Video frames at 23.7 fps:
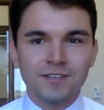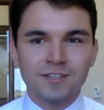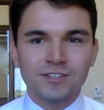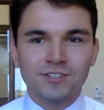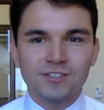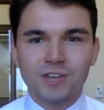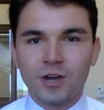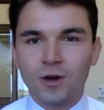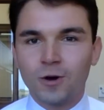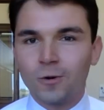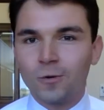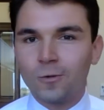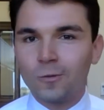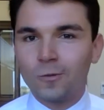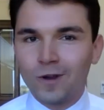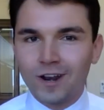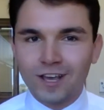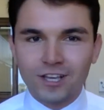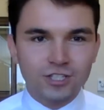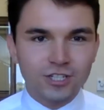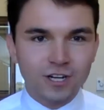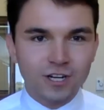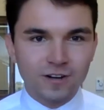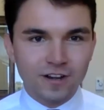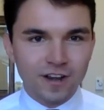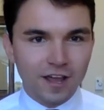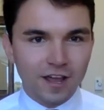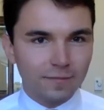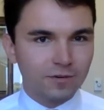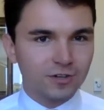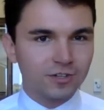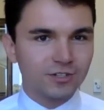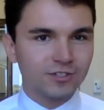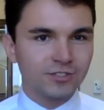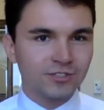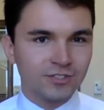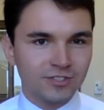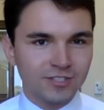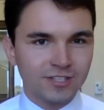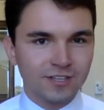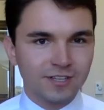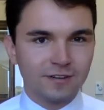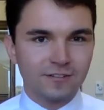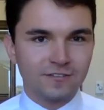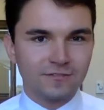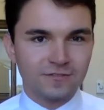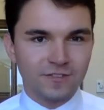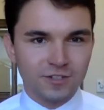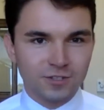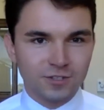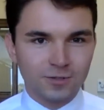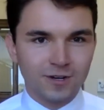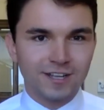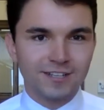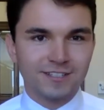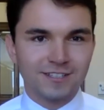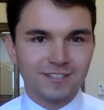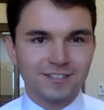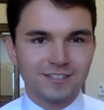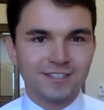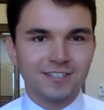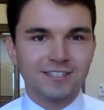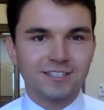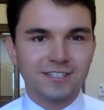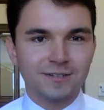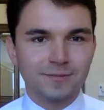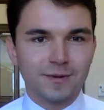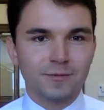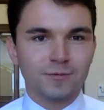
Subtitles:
So when I share numbers of the transit system,